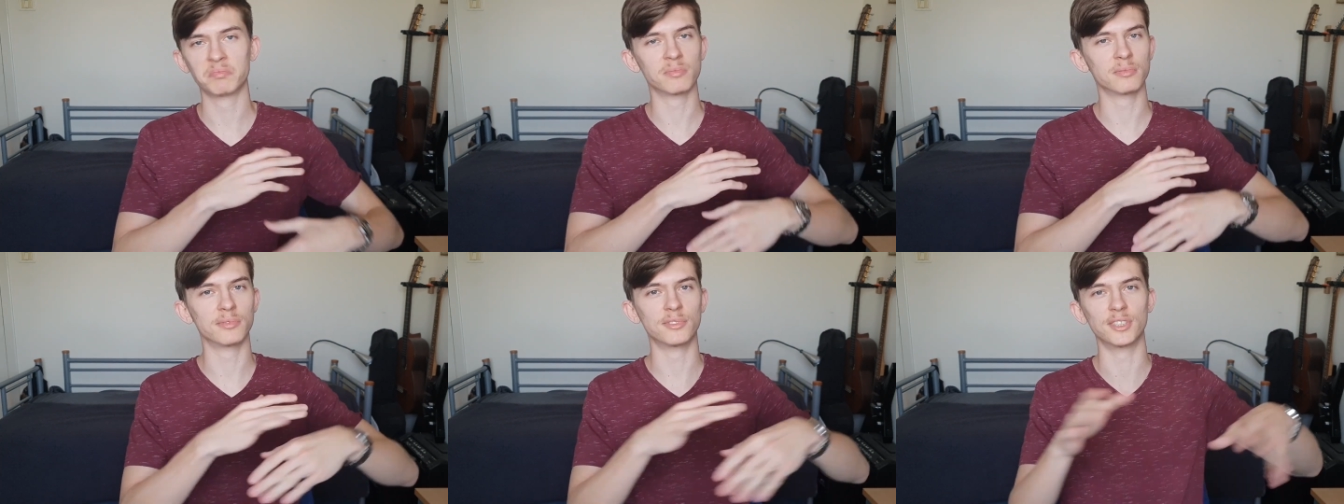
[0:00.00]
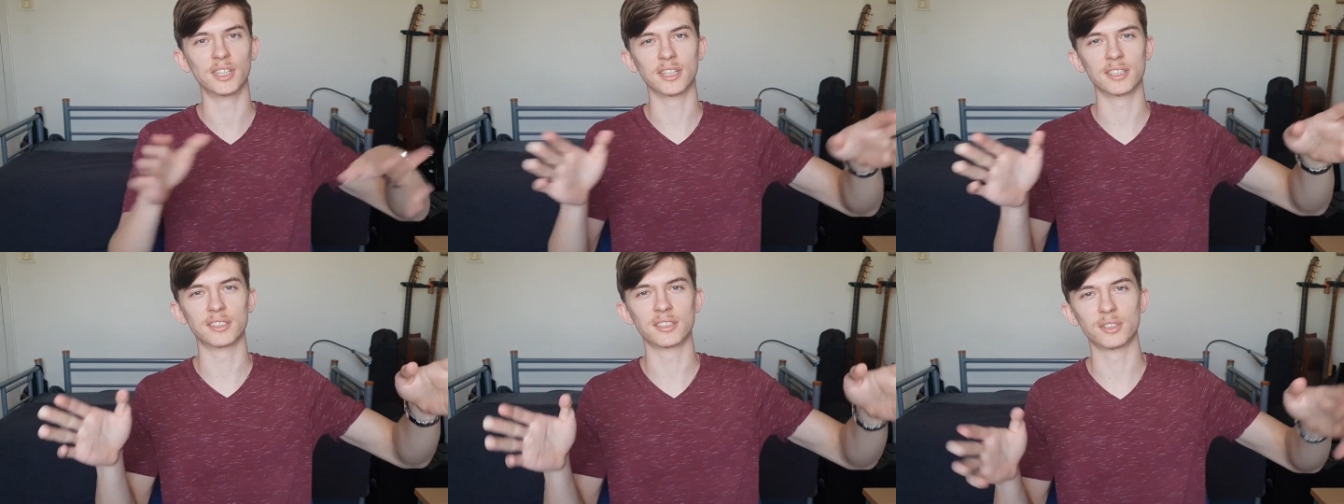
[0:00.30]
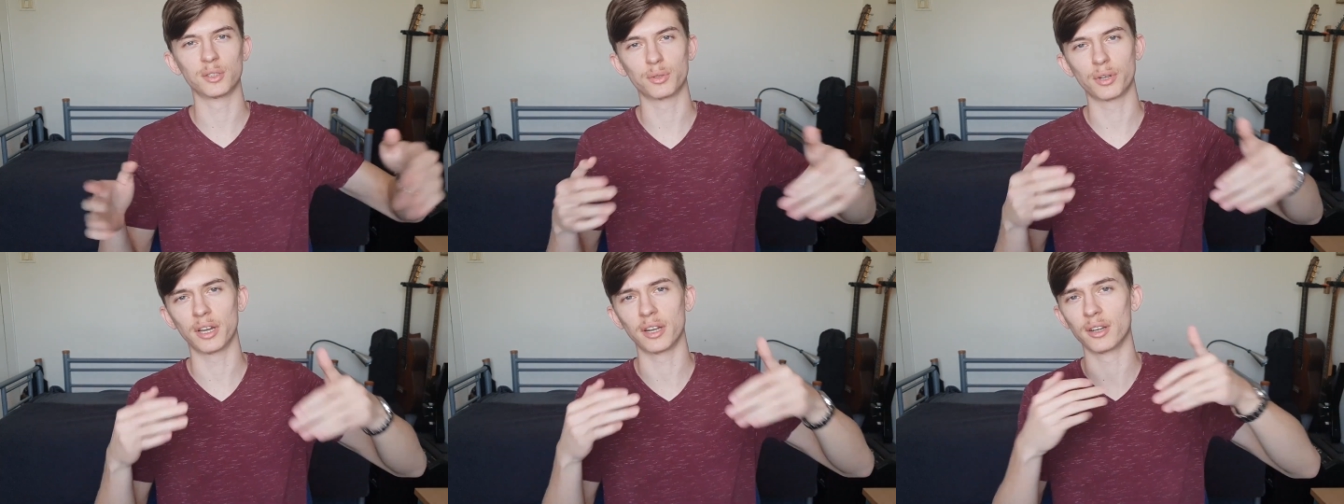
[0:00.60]
just
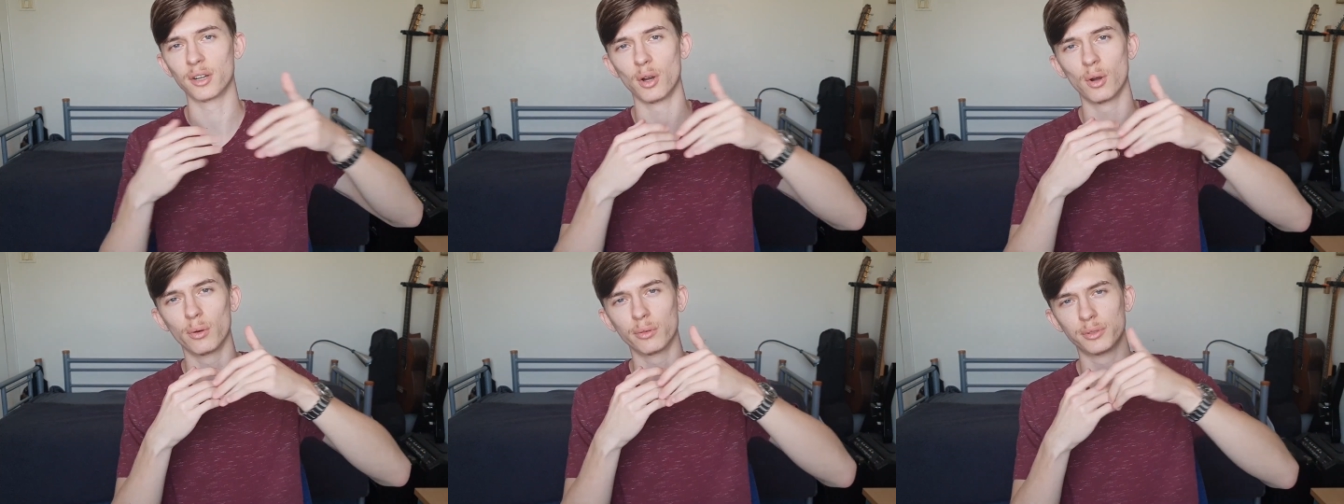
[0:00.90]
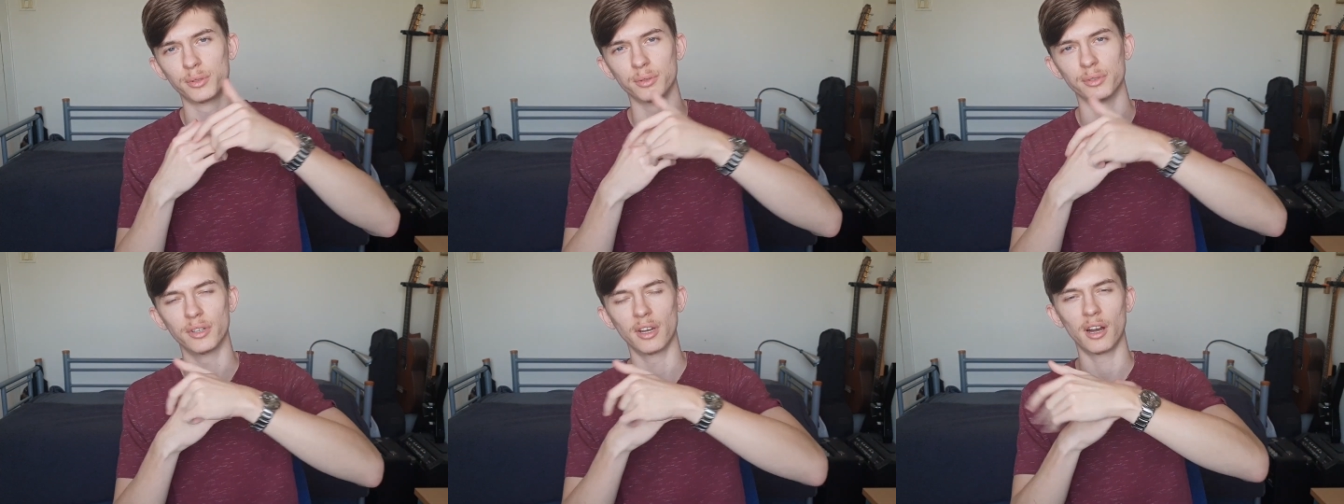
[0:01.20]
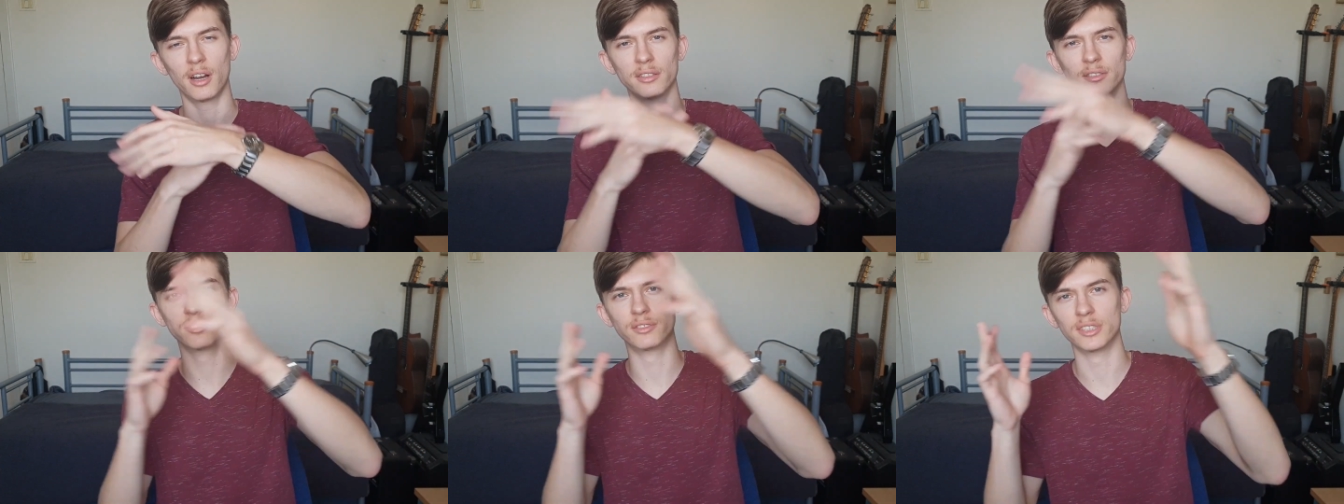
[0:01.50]
you can go to the
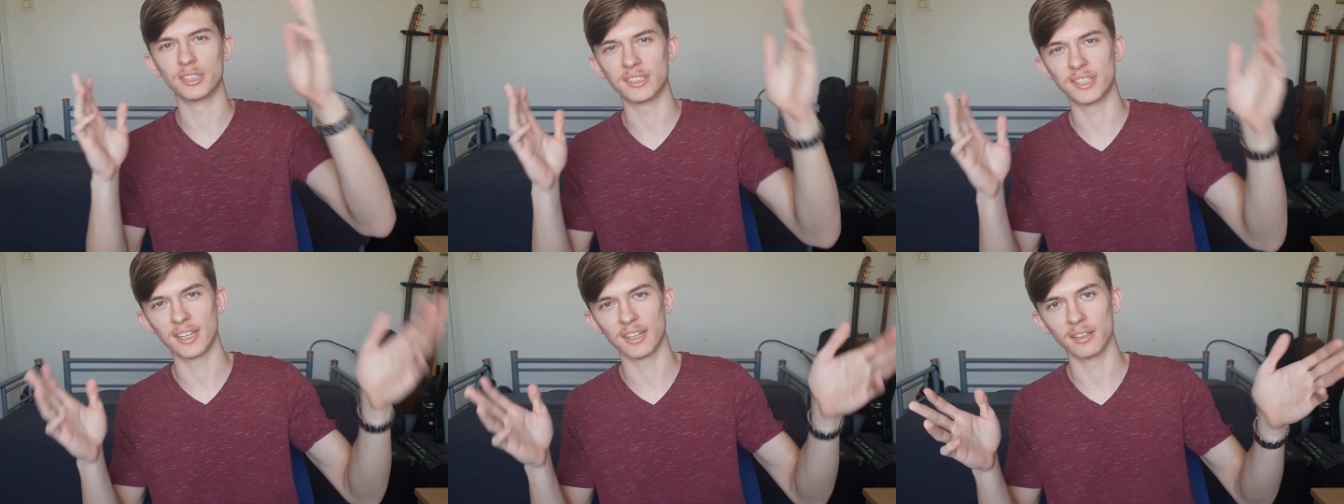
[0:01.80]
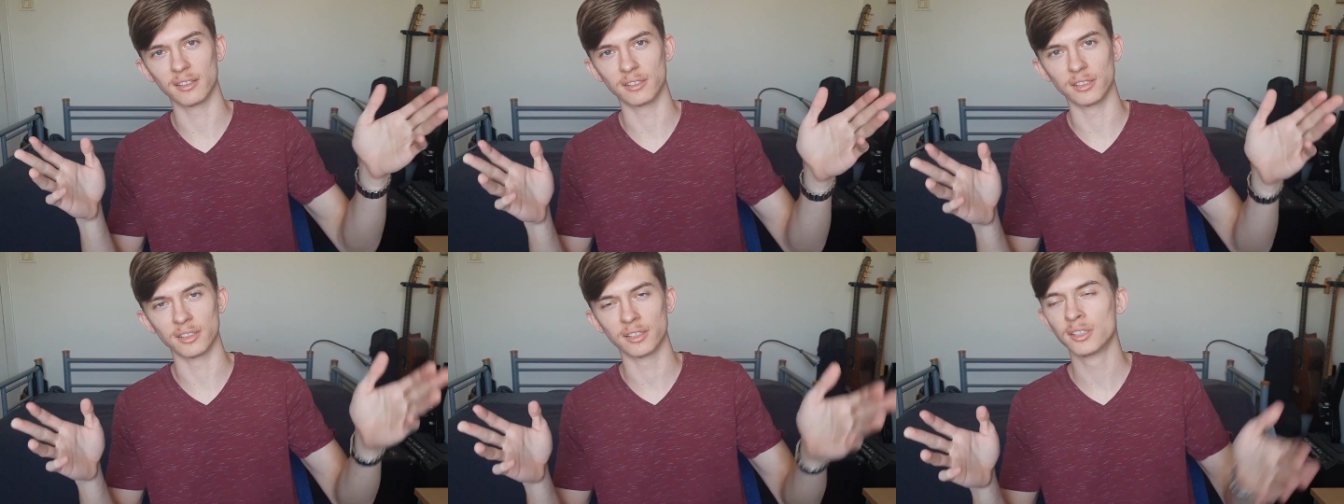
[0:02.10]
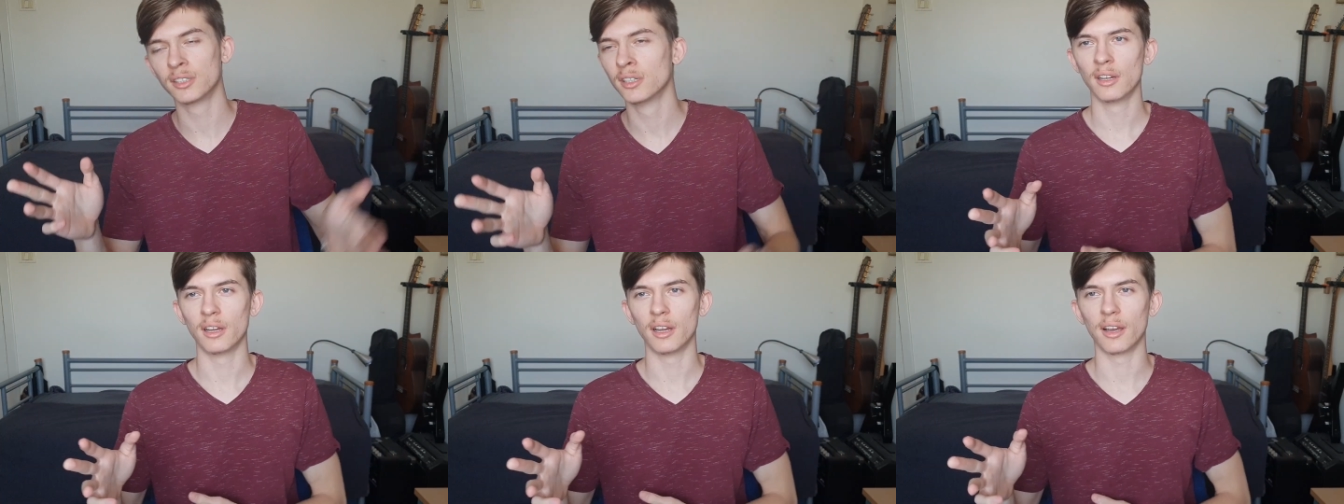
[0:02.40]
other retailers
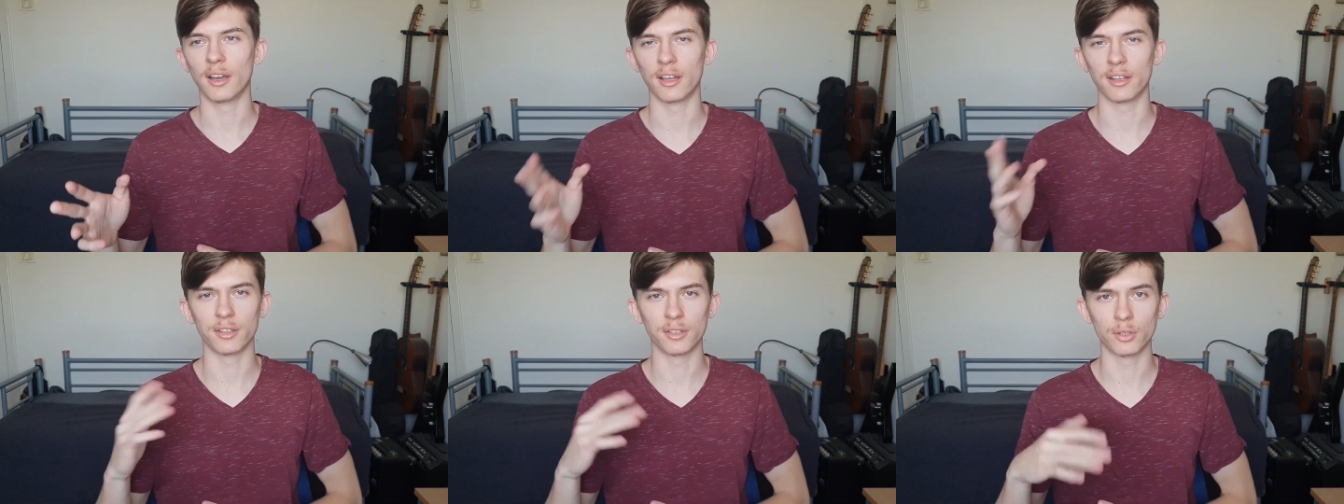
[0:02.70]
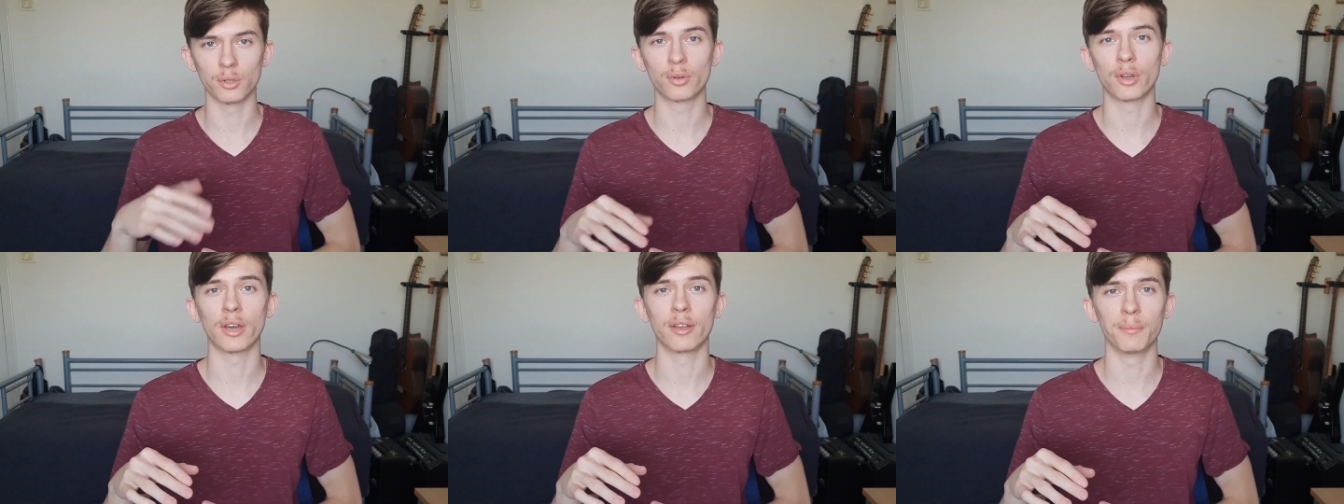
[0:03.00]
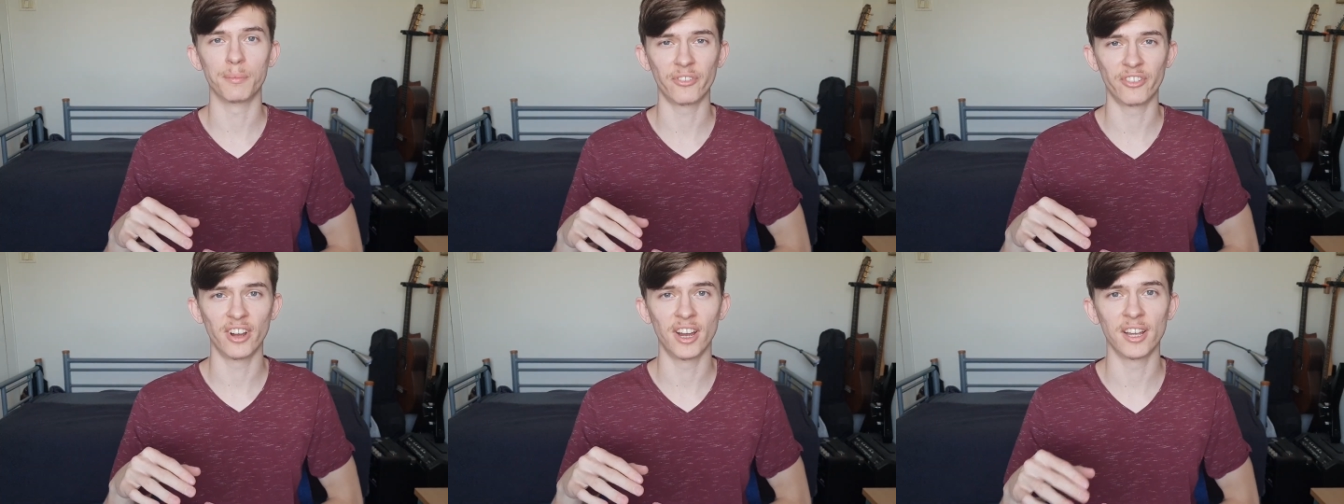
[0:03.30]
and you can
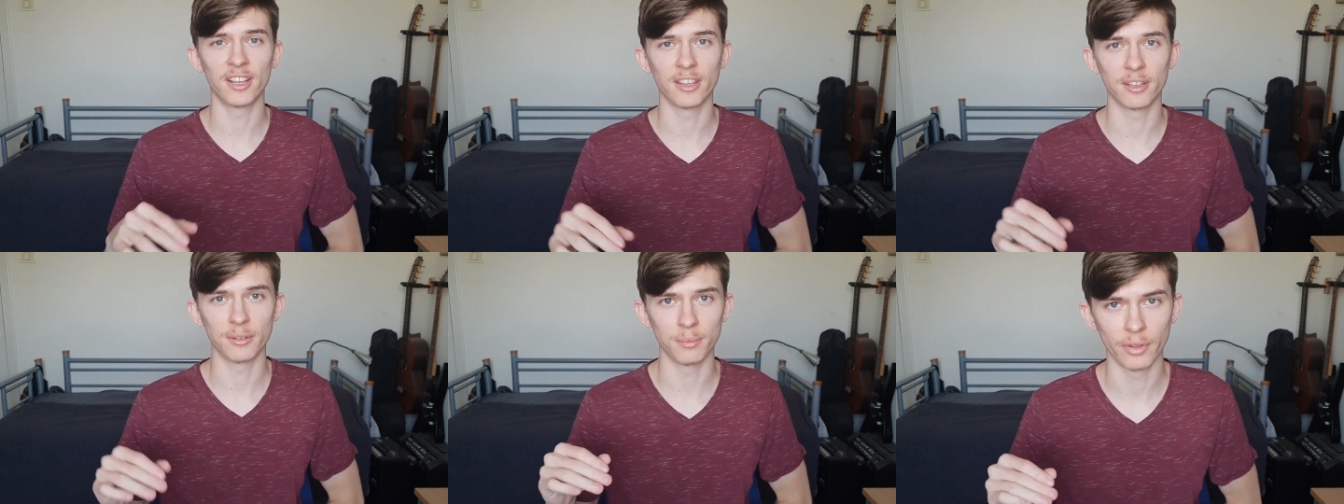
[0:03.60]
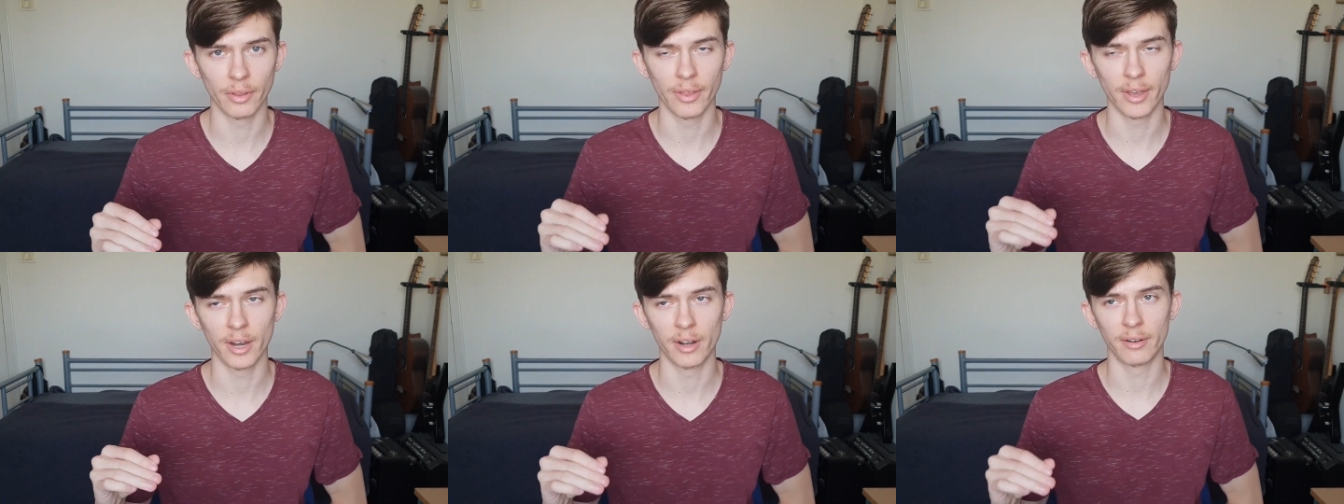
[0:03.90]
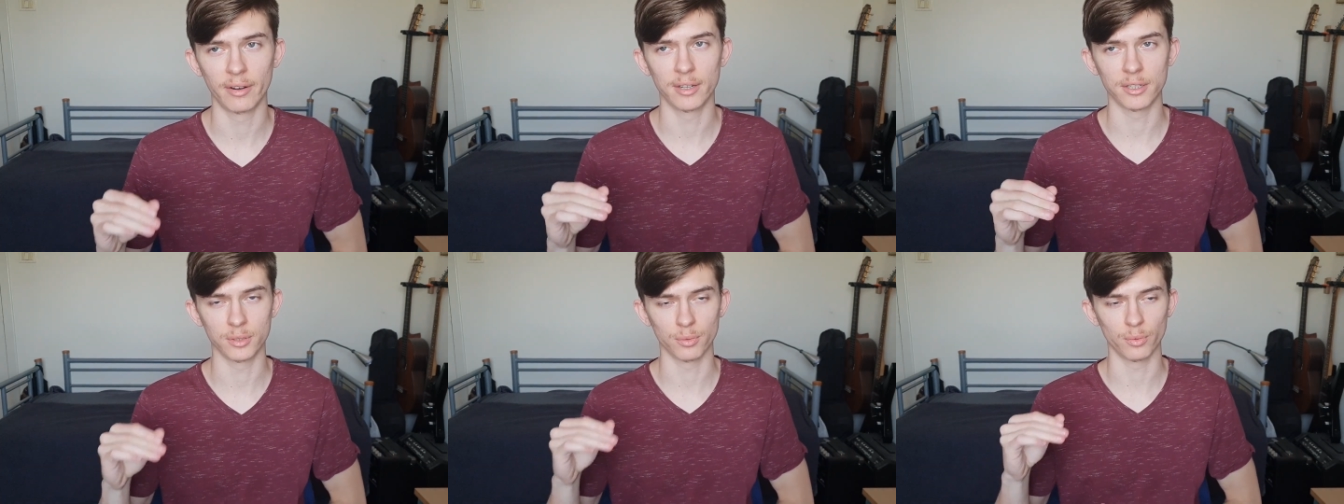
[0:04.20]
find them there as